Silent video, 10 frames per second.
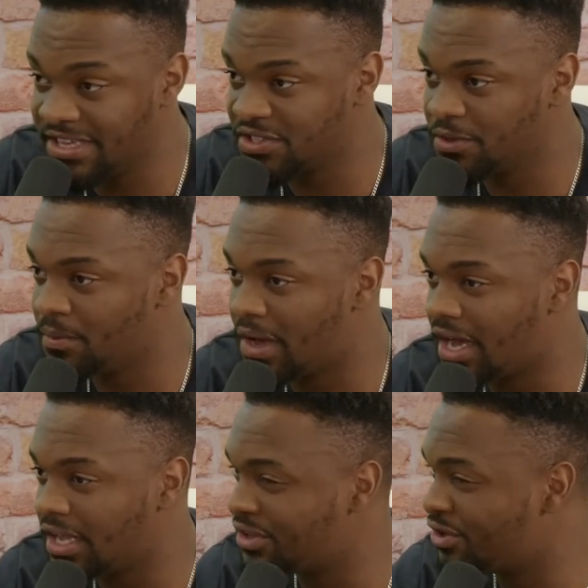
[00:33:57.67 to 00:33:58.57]
Haysum,
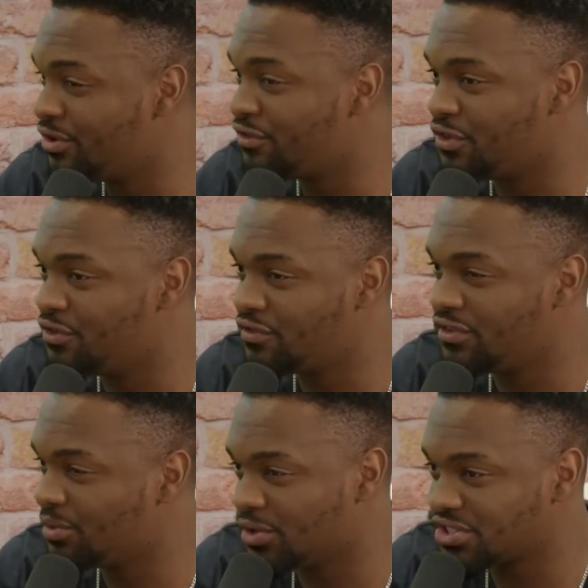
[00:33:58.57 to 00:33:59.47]
I don't know if you
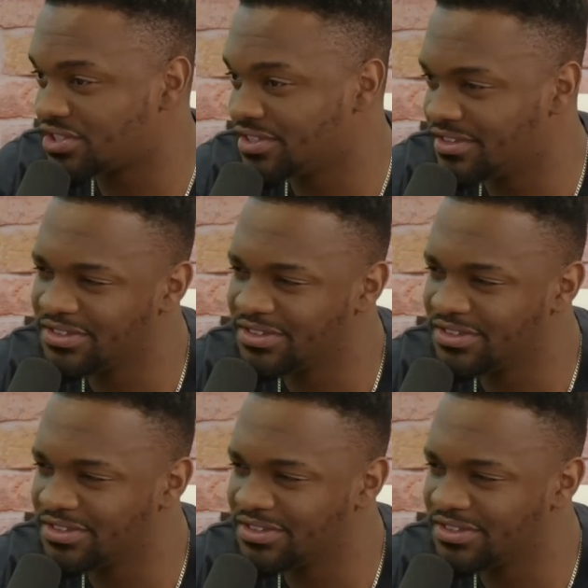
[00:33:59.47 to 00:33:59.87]
watch